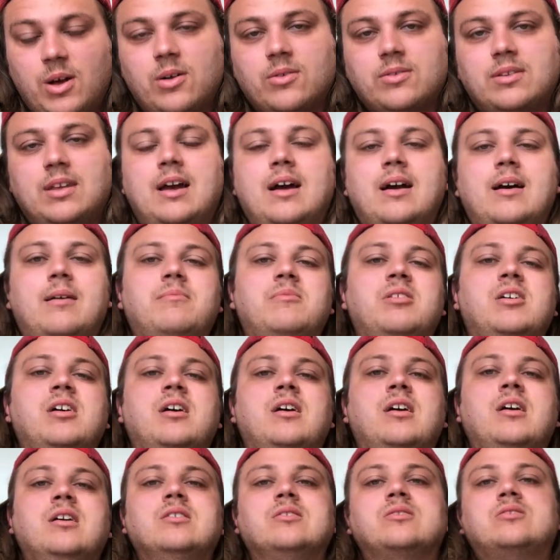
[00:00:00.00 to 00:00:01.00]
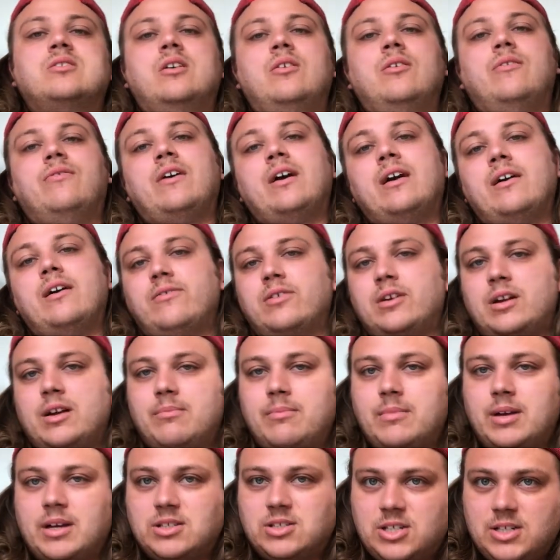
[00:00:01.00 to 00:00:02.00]
all time. So if I ever
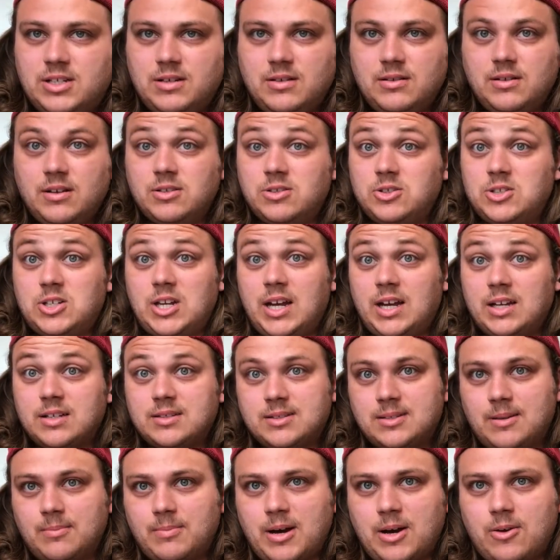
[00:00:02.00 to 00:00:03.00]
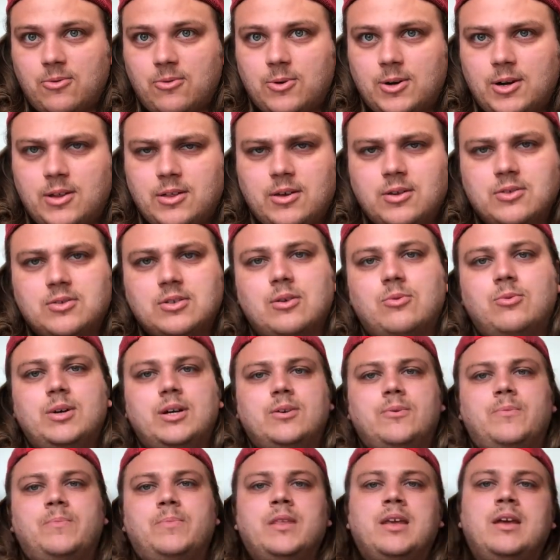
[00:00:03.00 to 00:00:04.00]
get my chance to buy one of those, I
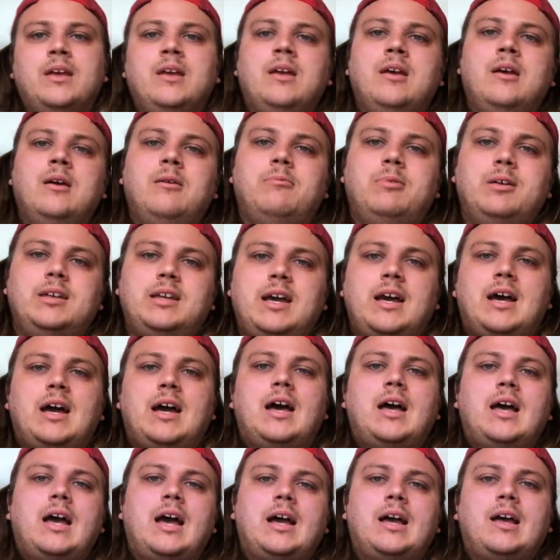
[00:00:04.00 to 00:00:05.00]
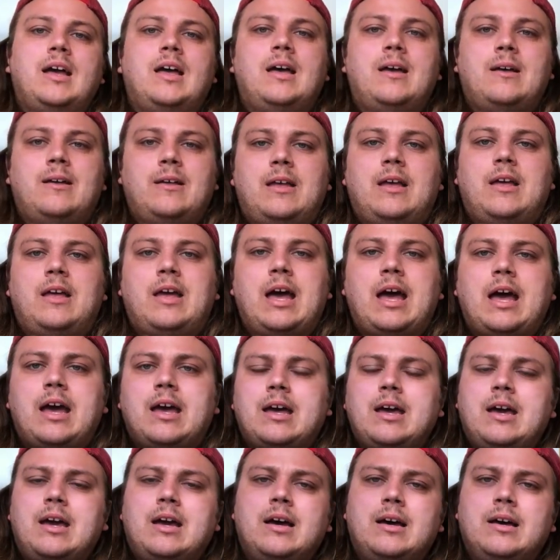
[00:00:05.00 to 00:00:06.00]
will. But yeah,
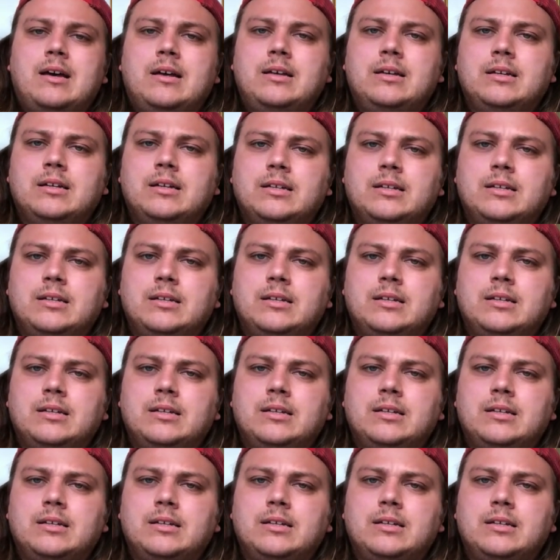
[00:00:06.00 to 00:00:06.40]
I